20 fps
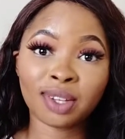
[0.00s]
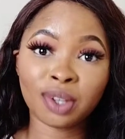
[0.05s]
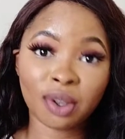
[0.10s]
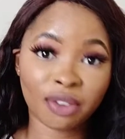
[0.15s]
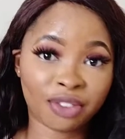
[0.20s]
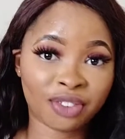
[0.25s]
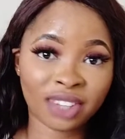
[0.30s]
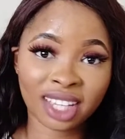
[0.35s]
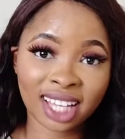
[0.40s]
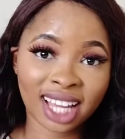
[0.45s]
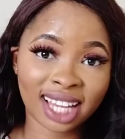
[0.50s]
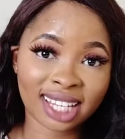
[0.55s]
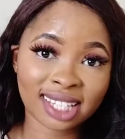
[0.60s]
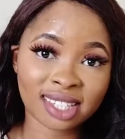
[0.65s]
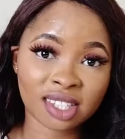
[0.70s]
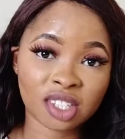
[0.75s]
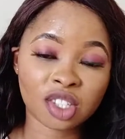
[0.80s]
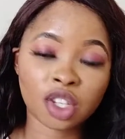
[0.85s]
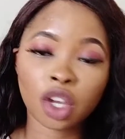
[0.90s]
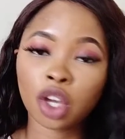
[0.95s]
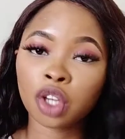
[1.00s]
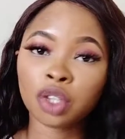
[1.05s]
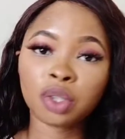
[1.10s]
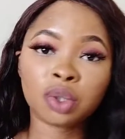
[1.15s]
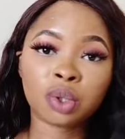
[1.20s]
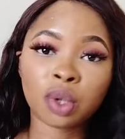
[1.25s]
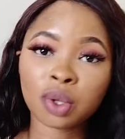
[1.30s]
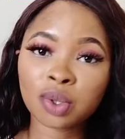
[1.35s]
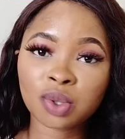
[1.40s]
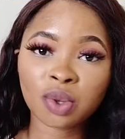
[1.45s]
your fingerlings.
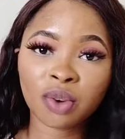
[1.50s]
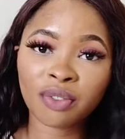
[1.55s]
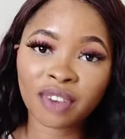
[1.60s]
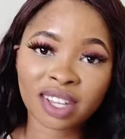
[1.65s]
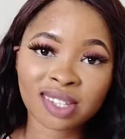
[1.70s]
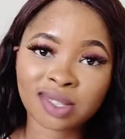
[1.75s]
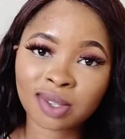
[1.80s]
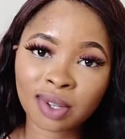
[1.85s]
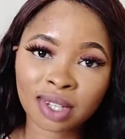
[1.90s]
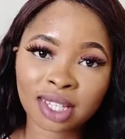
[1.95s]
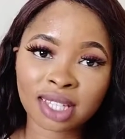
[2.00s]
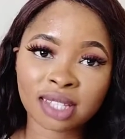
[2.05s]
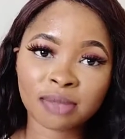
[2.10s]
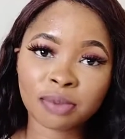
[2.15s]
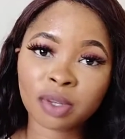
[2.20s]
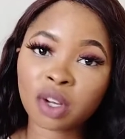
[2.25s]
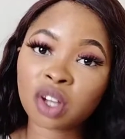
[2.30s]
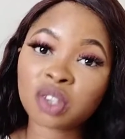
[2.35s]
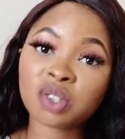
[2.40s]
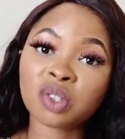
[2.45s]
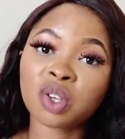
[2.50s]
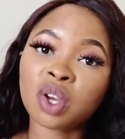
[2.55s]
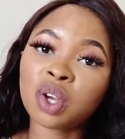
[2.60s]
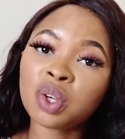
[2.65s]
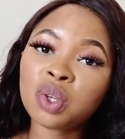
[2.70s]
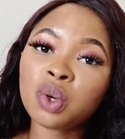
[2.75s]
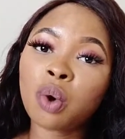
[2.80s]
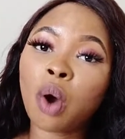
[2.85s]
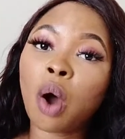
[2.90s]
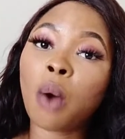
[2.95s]
You don't overstock it because
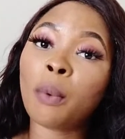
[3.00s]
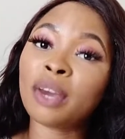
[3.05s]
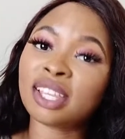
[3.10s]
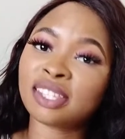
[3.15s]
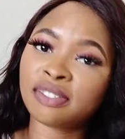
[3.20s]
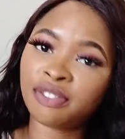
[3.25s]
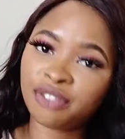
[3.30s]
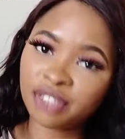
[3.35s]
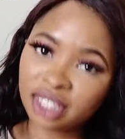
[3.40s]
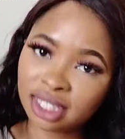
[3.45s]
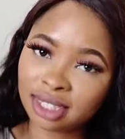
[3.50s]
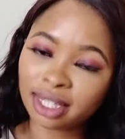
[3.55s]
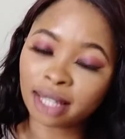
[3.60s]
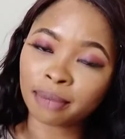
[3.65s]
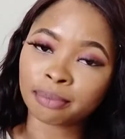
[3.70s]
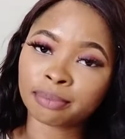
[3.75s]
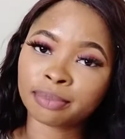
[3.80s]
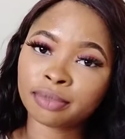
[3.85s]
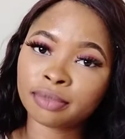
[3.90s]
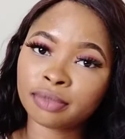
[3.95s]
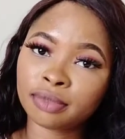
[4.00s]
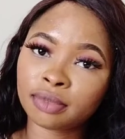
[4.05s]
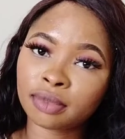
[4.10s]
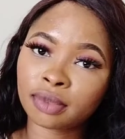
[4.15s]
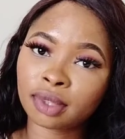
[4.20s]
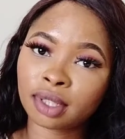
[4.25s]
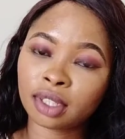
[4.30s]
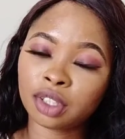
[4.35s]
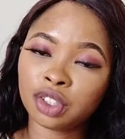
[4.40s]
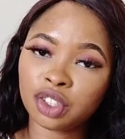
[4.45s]
you always feed them.
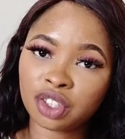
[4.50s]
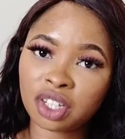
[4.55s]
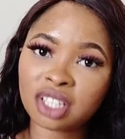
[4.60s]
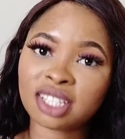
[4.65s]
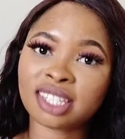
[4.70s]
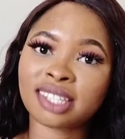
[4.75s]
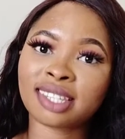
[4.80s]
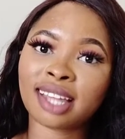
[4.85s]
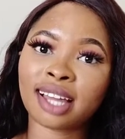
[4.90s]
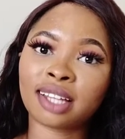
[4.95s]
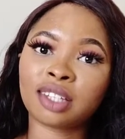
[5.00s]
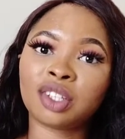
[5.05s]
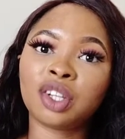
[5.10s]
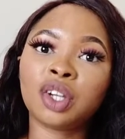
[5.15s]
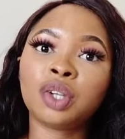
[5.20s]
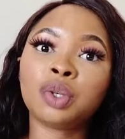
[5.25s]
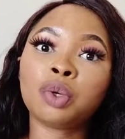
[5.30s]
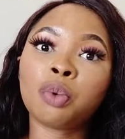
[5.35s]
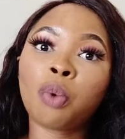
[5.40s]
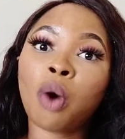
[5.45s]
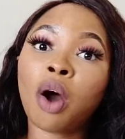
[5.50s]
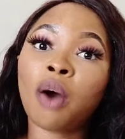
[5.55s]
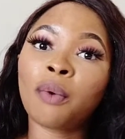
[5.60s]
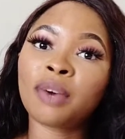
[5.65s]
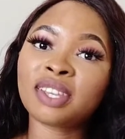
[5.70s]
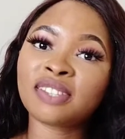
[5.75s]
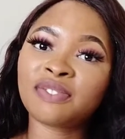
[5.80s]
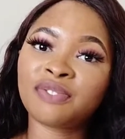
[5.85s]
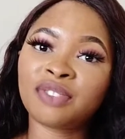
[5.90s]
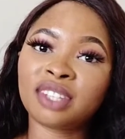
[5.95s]
Do you understand? You
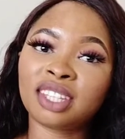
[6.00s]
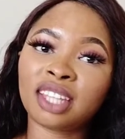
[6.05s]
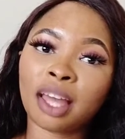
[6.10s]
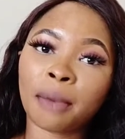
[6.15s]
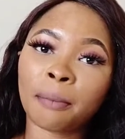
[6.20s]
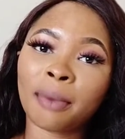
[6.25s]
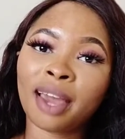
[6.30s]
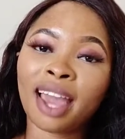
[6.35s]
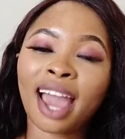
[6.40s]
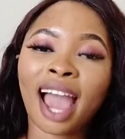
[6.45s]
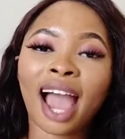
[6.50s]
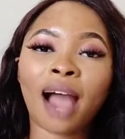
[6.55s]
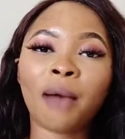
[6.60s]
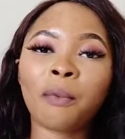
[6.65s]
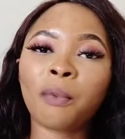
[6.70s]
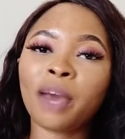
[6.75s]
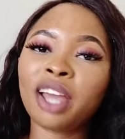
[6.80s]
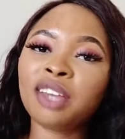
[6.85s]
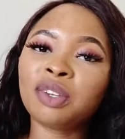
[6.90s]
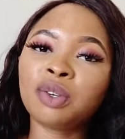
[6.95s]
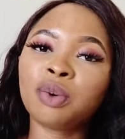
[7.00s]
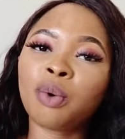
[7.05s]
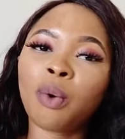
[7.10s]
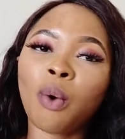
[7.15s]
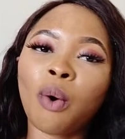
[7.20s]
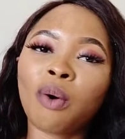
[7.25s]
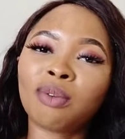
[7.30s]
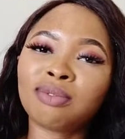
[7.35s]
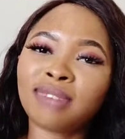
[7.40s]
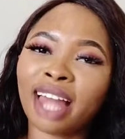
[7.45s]
always feed them, and when
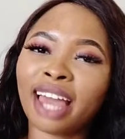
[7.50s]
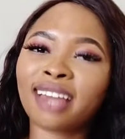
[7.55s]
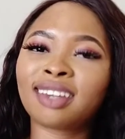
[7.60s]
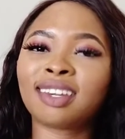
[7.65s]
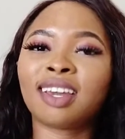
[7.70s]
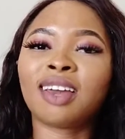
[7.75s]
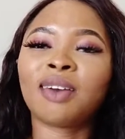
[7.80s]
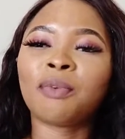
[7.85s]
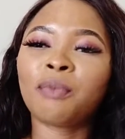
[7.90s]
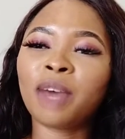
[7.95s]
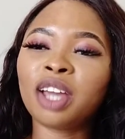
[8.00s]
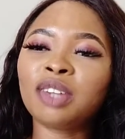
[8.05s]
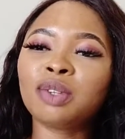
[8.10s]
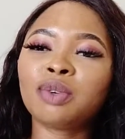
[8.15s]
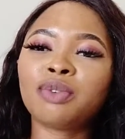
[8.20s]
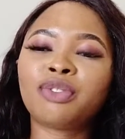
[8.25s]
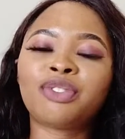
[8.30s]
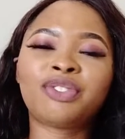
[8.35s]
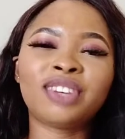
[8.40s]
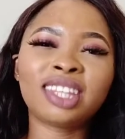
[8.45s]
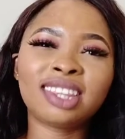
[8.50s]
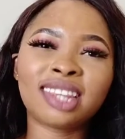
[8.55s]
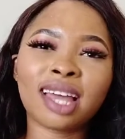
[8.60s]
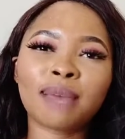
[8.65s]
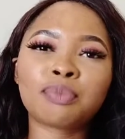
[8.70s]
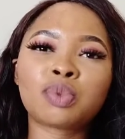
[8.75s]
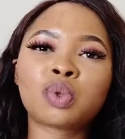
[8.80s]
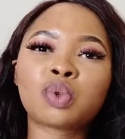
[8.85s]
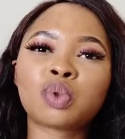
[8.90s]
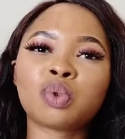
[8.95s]
you feed
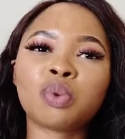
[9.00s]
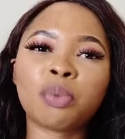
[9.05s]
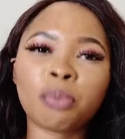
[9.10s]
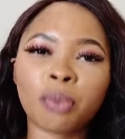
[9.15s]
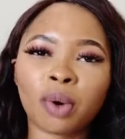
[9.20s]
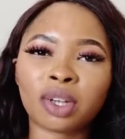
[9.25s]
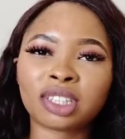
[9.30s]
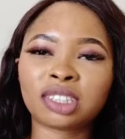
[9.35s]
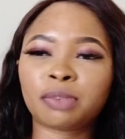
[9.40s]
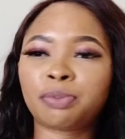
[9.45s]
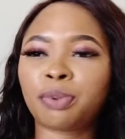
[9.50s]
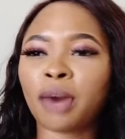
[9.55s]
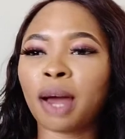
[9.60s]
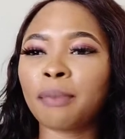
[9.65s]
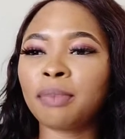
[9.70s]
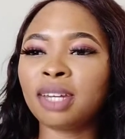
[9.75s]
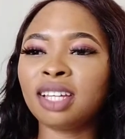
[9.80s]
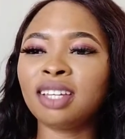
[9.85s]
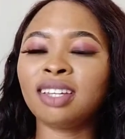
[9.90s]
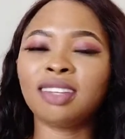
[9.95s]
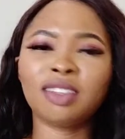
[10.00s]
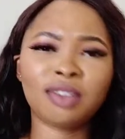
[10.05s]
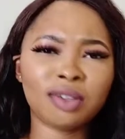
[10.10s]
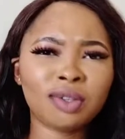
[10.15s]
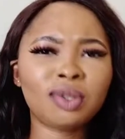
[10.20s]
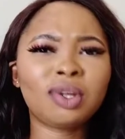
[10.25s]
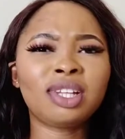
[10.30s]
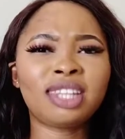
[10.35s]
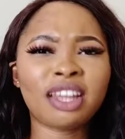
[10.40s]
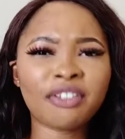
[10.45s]
them too much, probably,
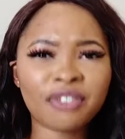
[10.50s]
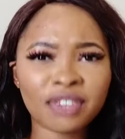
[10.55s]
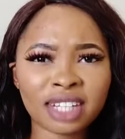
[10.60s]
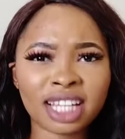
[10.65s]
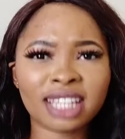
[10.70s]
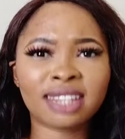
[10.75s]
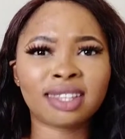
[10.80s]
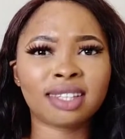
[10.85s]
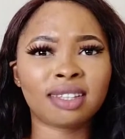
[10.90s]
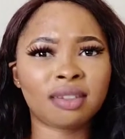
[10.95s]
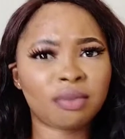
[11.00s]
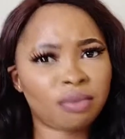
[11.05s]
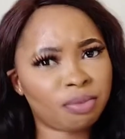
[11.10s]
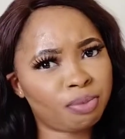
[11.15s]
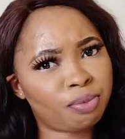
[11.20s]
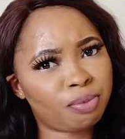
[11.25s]
you know, definitely